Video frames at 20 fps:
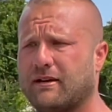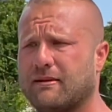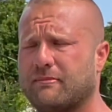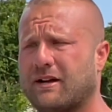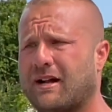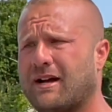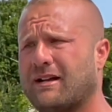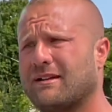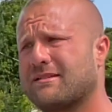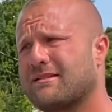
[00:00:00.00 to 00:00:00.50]
But
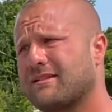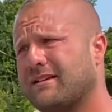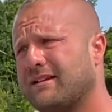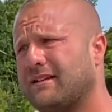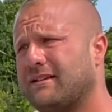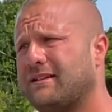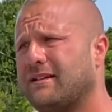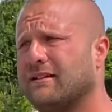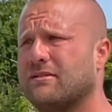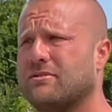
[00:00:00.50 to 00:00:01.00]
honestly,
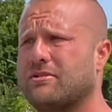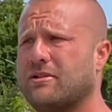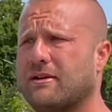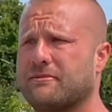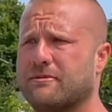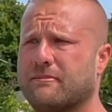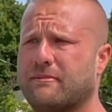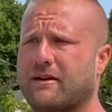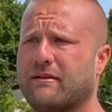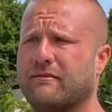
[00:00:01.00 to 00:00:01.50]
the dealership's
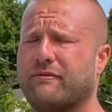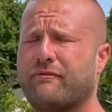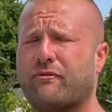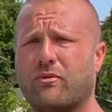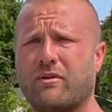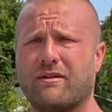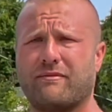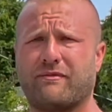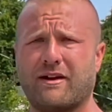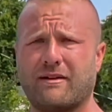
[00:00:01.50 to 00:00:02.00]
about
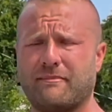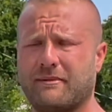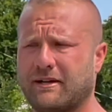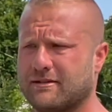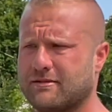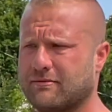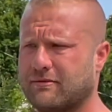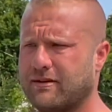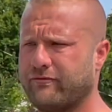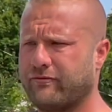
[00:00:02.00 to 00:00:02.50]
45 minutes
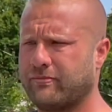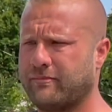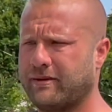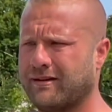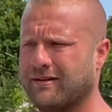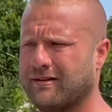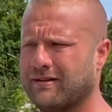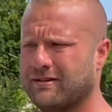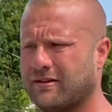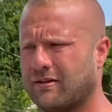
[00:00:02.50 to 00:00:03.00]
away from
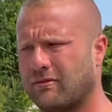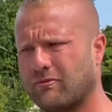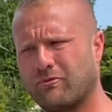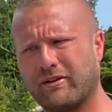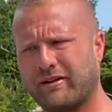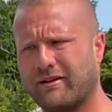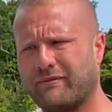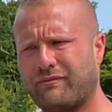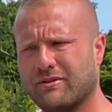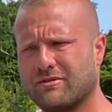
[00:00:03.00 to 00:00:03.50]
here, and you don't
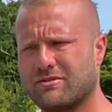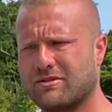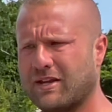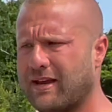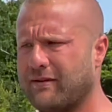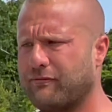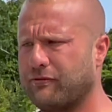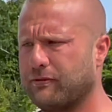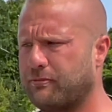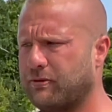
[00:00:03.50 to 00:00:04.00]
really feel
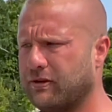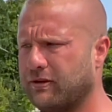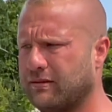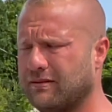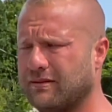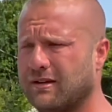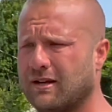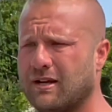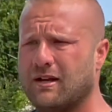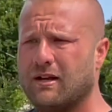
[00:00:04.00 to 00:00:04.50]
safe with putting
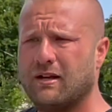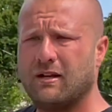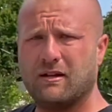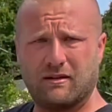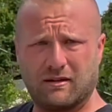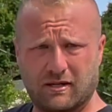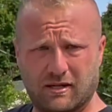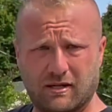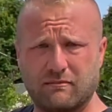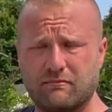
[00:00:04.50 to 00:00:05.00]

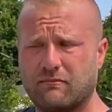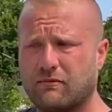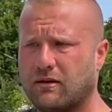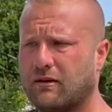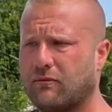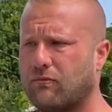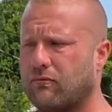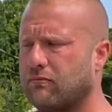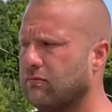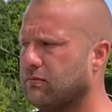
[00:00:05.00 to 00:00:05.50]

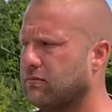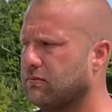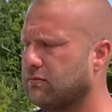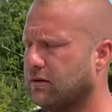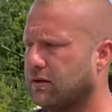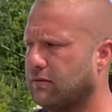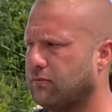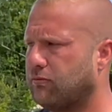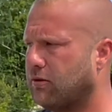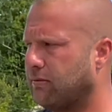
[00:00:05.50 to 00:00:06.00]
a
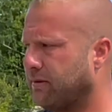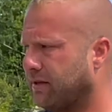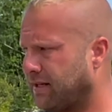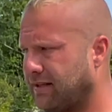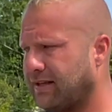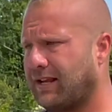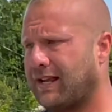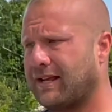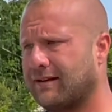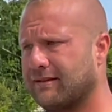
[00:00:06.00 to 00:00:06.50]

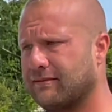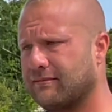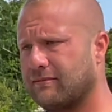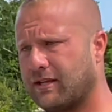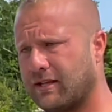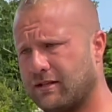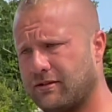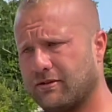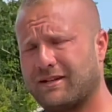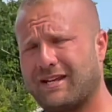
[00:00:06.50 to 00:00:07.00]
woman
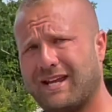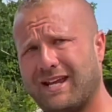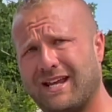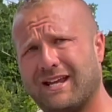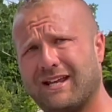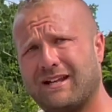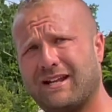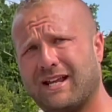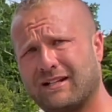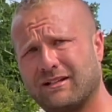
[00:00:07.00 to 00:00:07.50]
and your
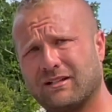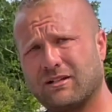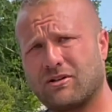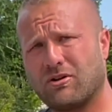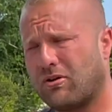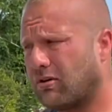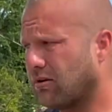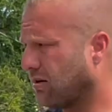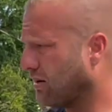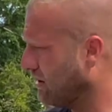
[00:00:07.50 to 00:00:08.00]
kid in the
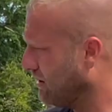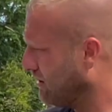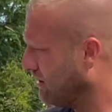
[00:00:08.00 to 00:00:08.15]
car